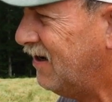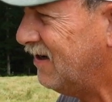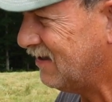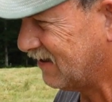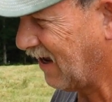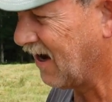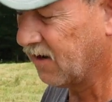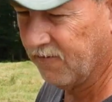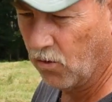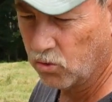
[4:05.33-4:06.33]
stand
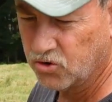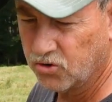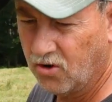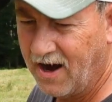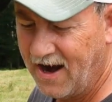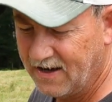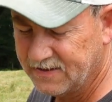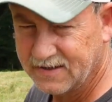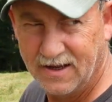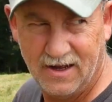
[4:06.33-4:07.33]
of orchard
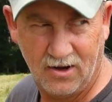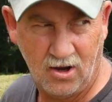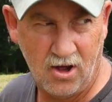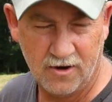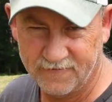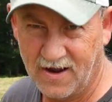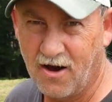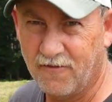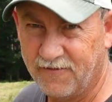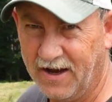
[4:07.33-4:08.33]
grass, a lot of
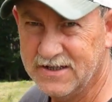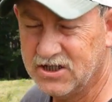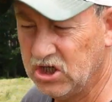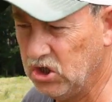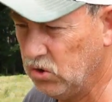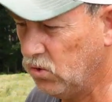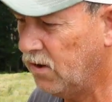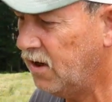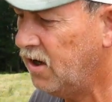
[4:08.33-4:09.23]
tall fescue.